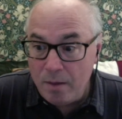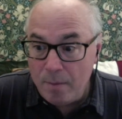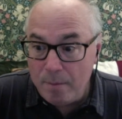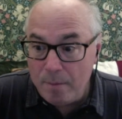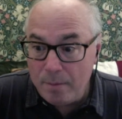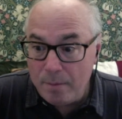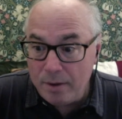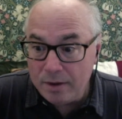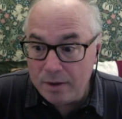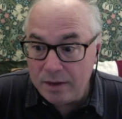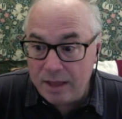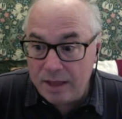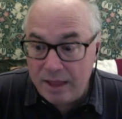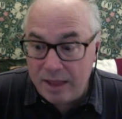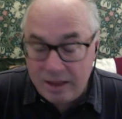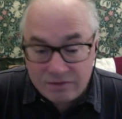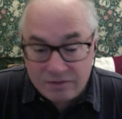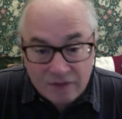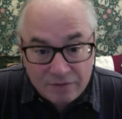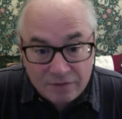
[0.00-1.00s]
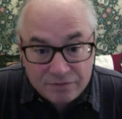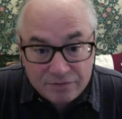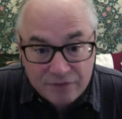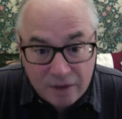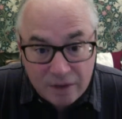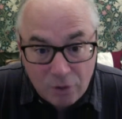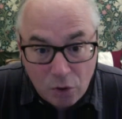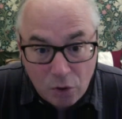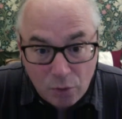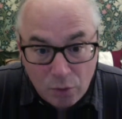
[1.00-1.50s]
But as I've
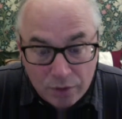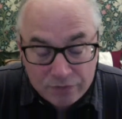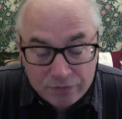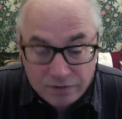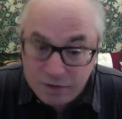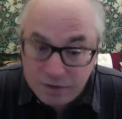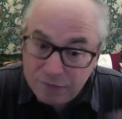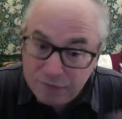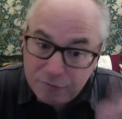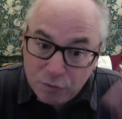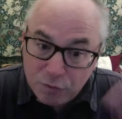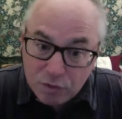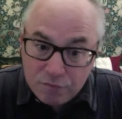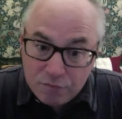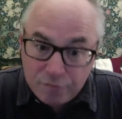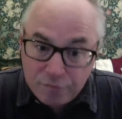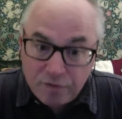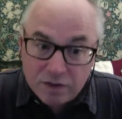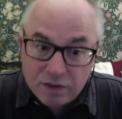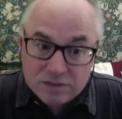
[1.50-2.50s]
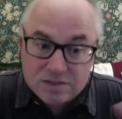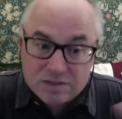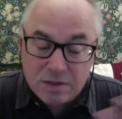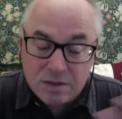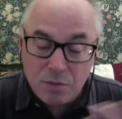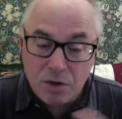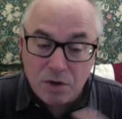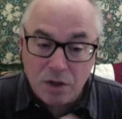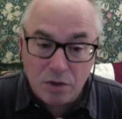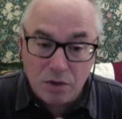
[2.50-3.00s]
said always, if you can find
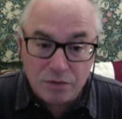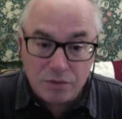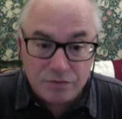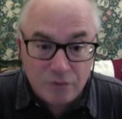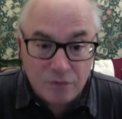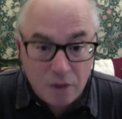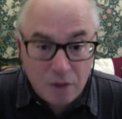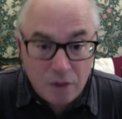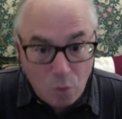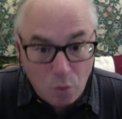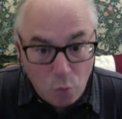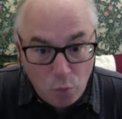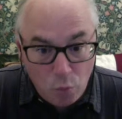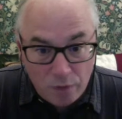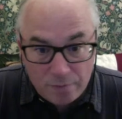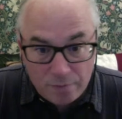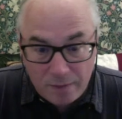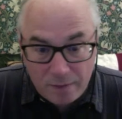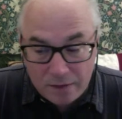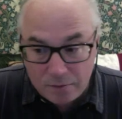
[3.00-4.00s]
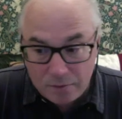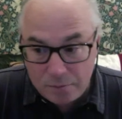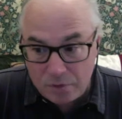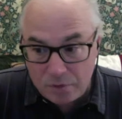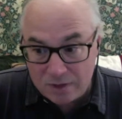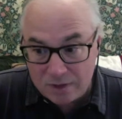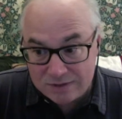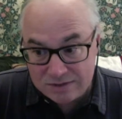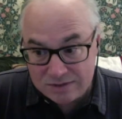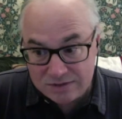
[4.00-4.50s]
someone else with better
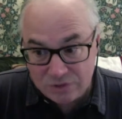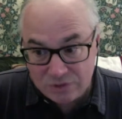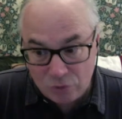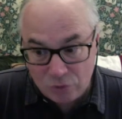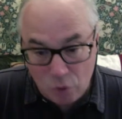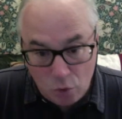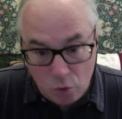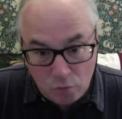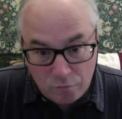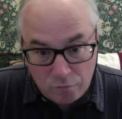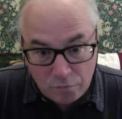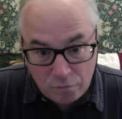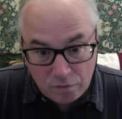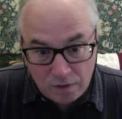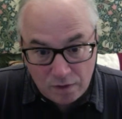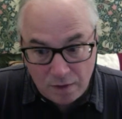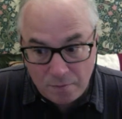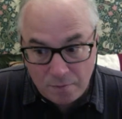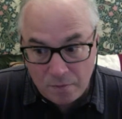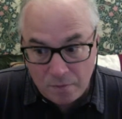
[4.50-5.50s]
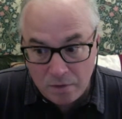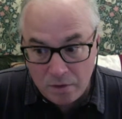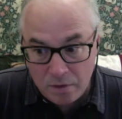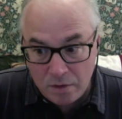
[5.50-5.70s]
prices, go for them.